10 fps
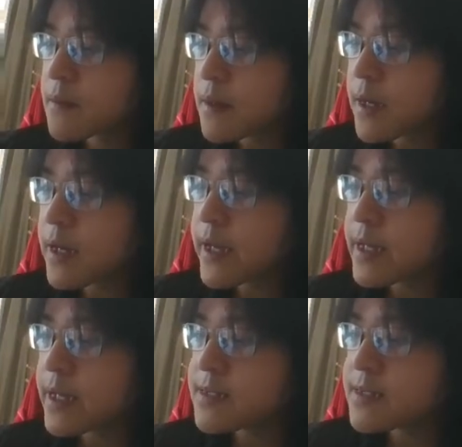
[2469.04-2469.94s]
I get
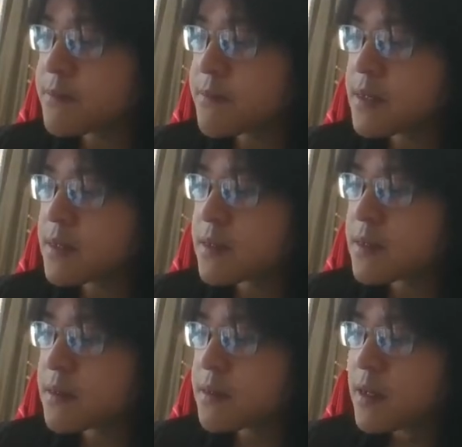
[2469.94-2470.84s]
this number.
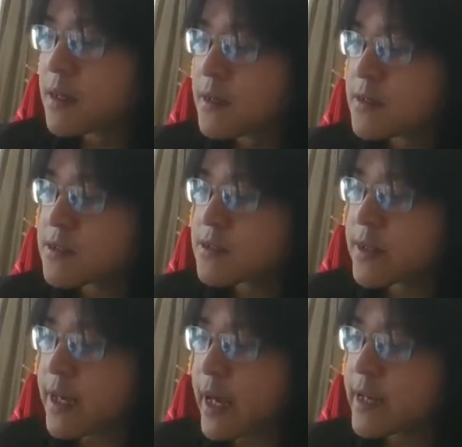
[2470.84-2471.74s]
So the
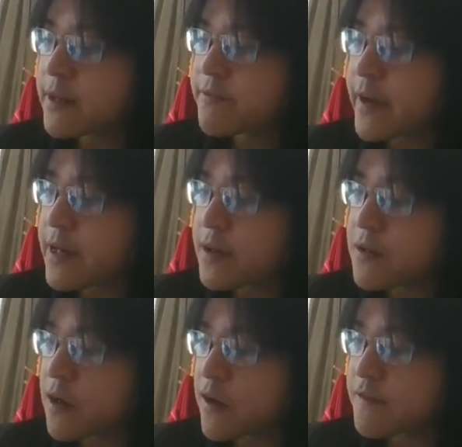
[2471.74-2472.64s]
eigenvalue
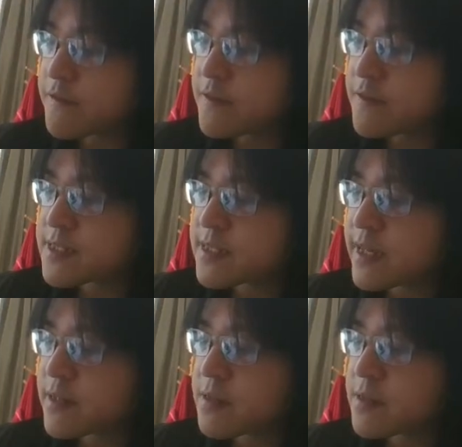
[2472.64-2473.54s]
of the state
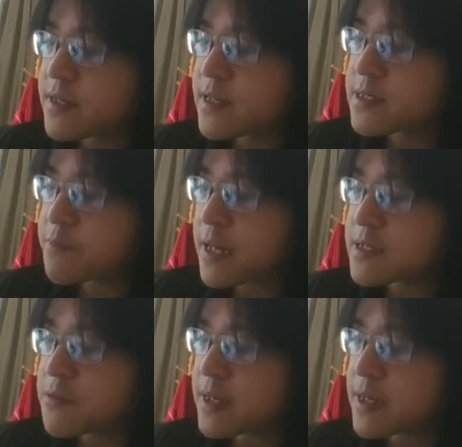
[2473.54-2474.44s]
is
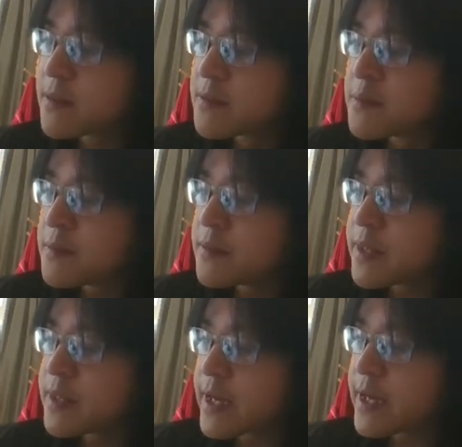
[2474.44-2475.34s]
+1. The
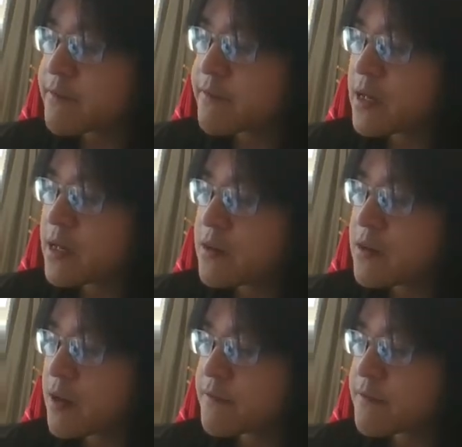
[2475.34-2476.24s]
eigenvalue of
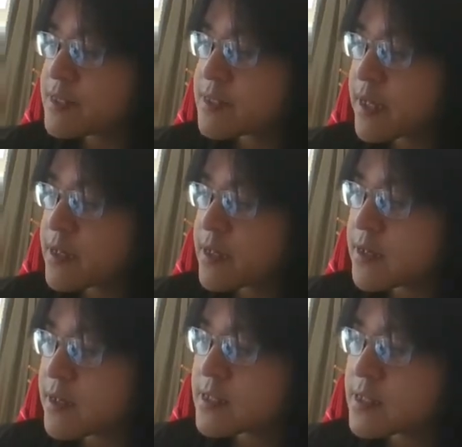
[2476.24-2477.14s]
this state
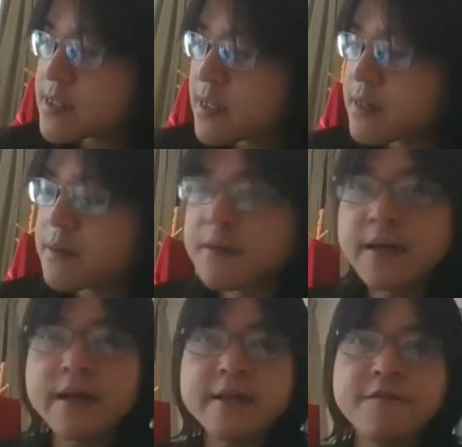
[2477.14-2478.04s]
is
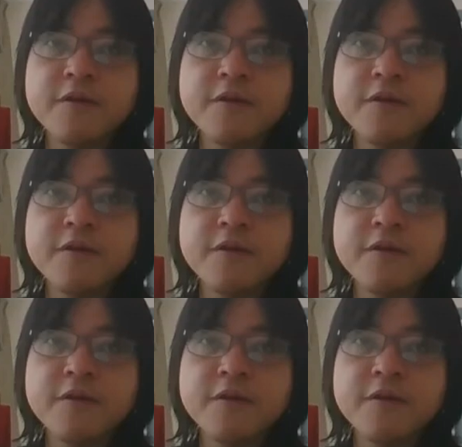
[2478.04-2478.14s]
-1.